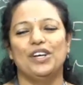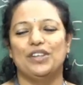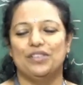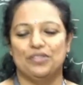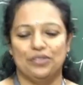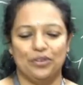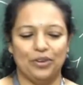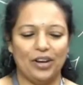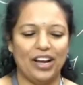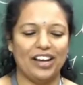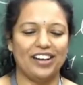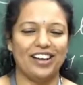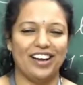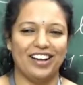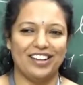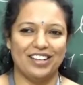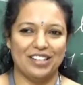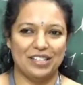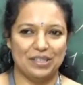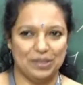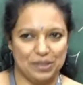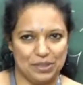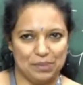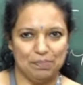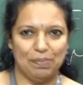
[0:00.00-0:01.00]
So
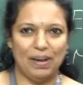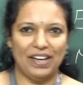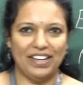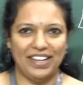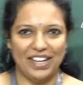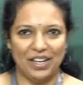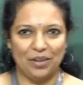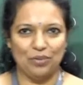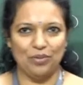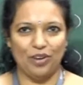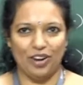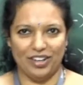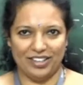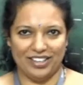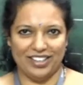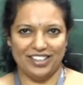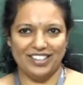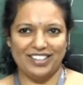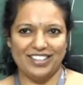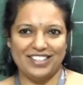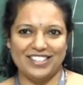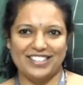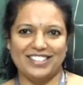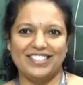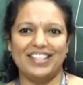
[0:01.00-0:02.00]
spending what
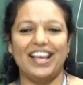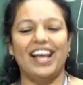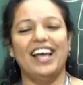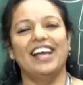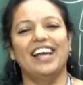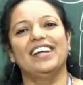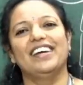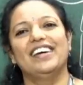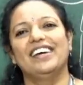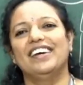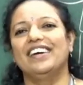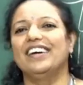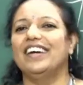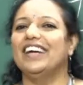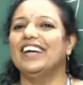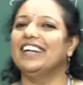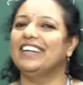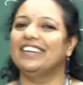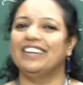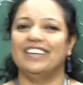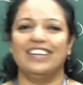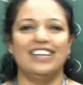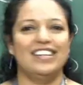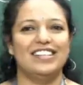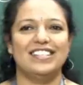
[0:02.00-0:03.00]
it is there,
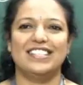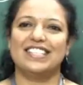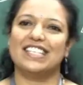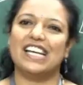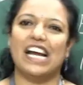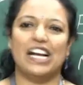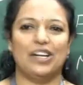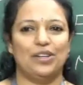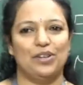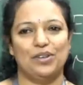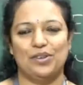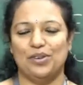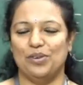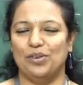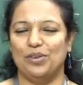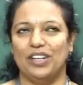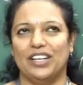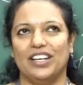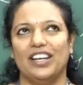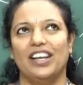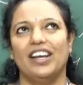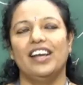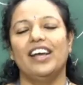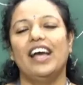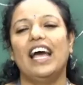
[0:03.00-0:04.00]
it is controlled.